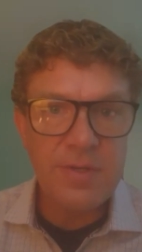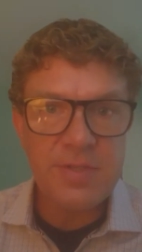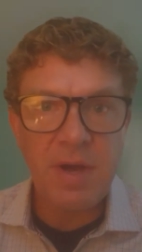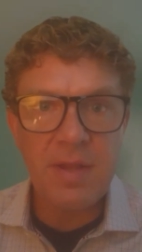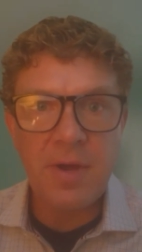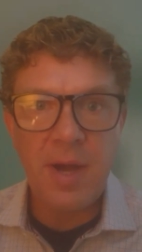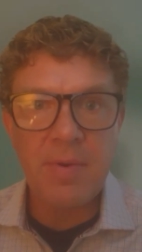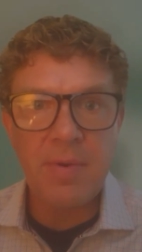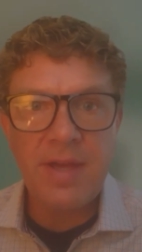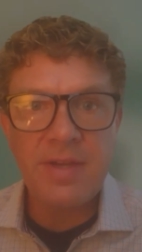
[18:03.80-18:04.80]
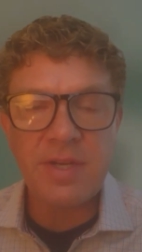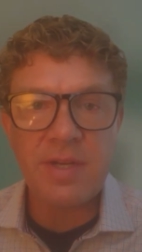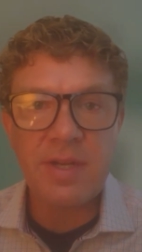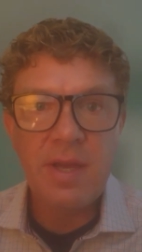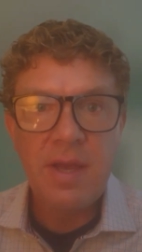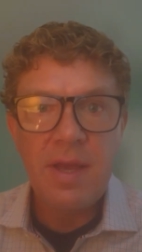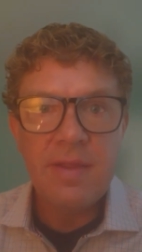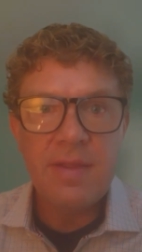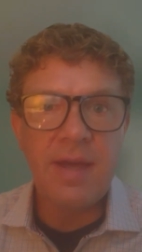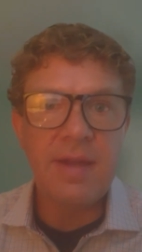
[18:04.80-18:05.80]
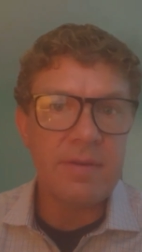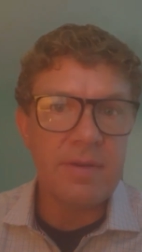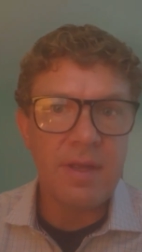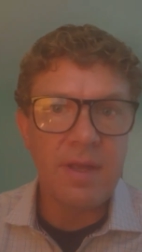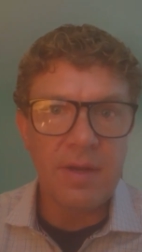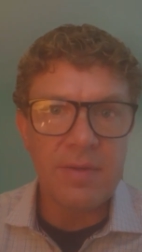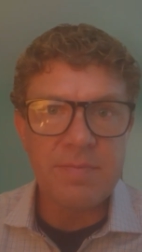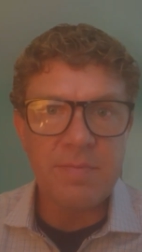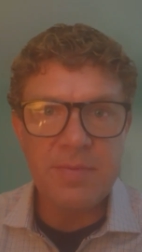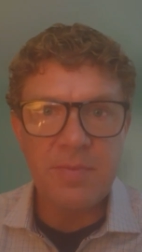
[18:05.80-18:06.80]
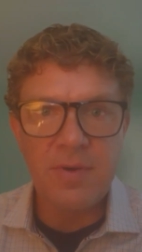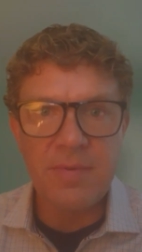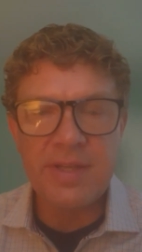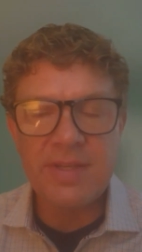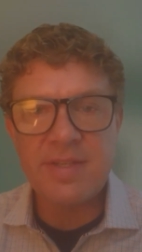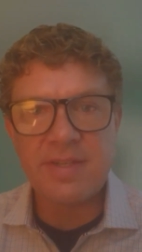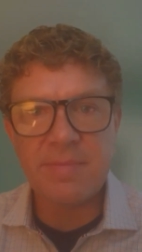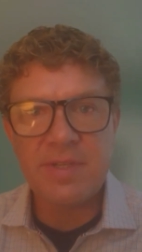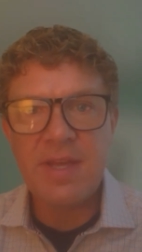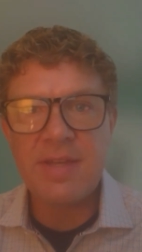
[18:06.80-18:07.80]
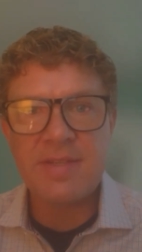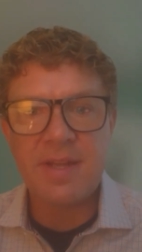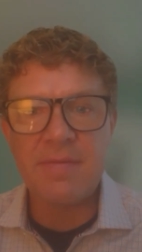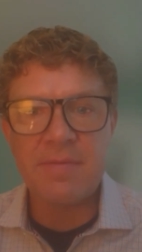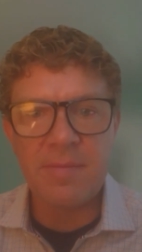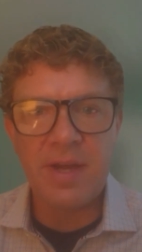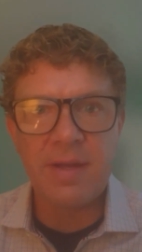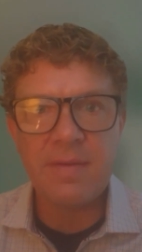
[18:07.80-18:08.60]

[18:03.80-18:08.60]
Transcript: smaller operation, then, it's much more realistic to be testing everybody.